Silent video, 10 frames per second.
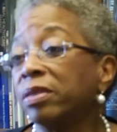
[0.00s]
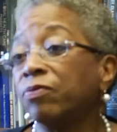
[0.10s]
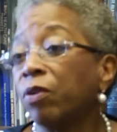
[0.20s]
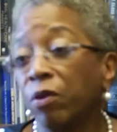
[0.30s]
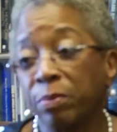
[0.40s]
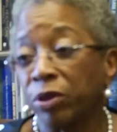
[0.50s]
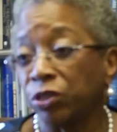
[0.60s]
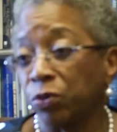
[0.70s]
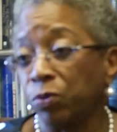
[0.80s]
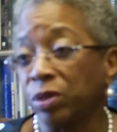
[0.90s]
is very much
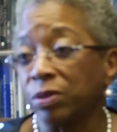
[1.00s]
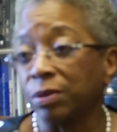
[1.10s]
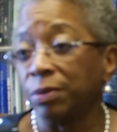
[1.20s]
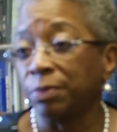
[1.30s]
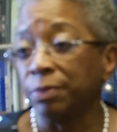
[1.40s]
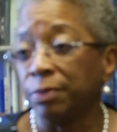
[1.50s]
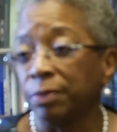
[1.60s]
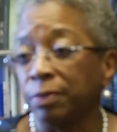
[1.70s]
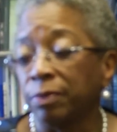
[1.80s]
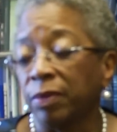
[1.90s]
at risk,
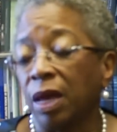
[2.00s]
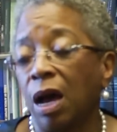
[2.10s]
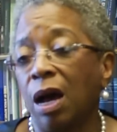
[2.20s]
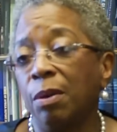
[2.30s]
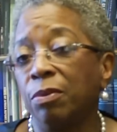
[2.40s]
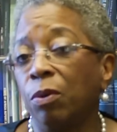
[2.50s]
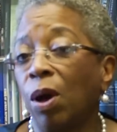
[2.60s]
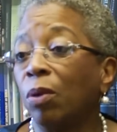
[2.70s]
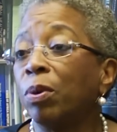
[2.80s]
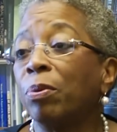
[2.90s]

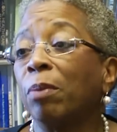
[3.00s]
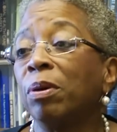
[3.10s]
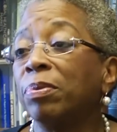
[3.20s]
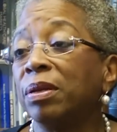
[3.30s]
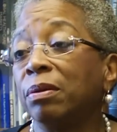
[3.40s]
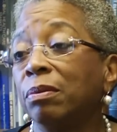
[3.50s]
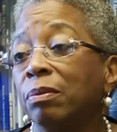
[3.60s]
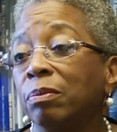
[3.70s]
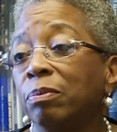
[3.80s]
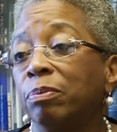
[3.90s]
while we probably
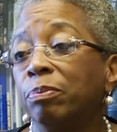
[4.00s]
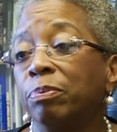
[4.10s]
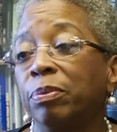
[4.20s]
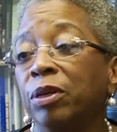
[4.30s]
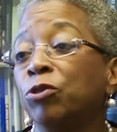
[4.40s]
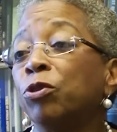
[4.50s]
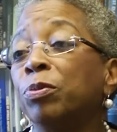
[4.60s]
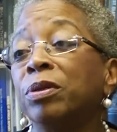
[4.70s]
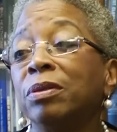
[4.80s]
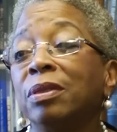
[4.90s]

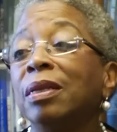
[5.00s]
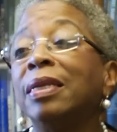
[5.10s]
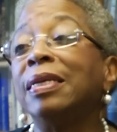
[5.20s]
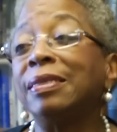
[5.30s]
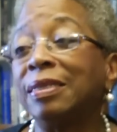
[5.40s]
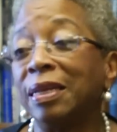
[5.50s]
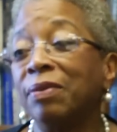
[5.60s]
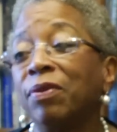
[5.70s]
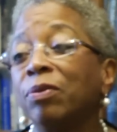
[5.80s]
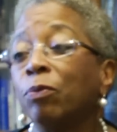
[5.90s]
contribute the least,
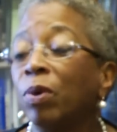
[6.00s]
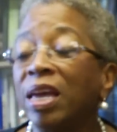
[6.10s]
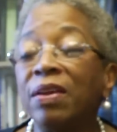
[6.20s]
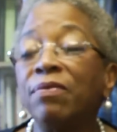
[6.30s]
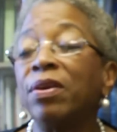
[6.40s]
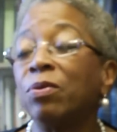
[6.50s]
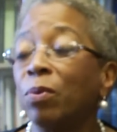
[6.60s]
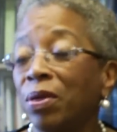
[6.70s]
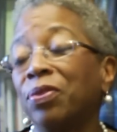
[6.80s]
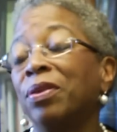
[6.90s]
even
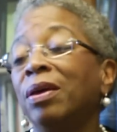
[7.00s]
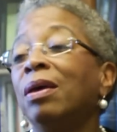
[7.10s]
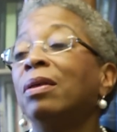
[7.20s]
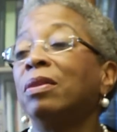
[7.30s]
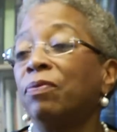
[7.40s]
with the